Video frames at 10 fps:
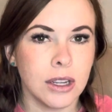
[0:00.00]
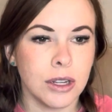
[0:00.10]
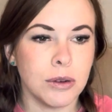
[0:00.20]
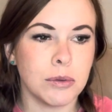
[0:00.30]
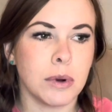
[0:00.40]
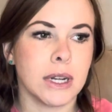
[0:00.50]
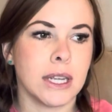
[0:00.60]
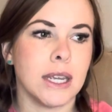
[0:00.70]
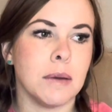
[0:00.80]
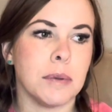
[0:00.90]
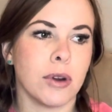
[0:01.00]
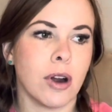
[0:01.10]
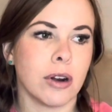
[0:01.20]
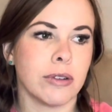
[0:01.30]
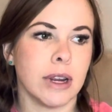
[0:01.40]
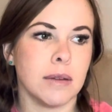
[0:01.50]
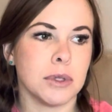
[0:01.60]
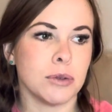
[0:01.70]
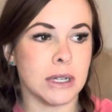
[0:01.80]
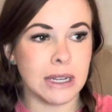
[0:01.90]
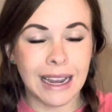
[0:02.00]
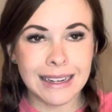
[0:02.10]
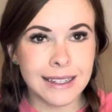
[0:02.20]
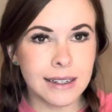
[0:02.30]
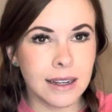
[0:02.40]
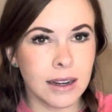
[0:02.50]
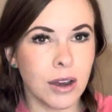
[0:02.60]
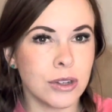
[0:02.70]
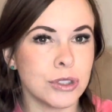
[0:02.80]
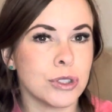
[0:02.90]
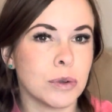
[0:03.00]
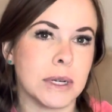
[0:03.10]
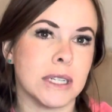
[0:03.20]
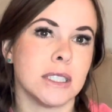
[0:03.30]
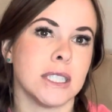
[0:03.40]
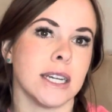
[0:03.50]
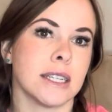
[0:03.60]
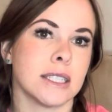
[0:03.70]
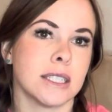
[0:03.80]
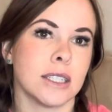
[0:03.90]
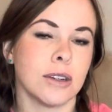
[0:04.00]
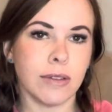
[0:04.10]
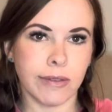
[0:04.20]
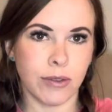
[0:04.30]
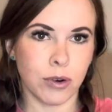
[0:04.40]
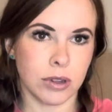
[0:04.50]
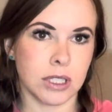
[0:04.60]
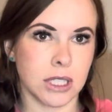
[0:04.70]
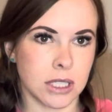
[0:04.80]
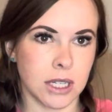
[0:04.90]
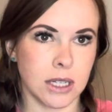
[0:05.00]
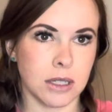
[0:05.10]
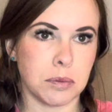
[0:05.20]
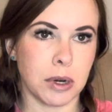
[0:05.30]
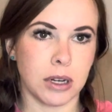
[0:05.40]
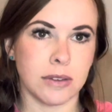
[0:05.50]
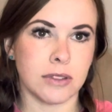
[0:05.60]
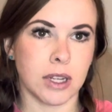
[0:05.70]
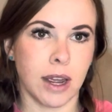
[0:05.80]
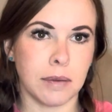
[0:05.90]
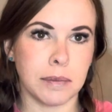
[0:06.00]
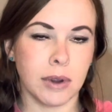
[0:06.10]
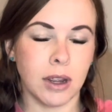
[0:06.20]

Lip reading: You would want to keep your heart rate between 90 and 126 for this extended period of time.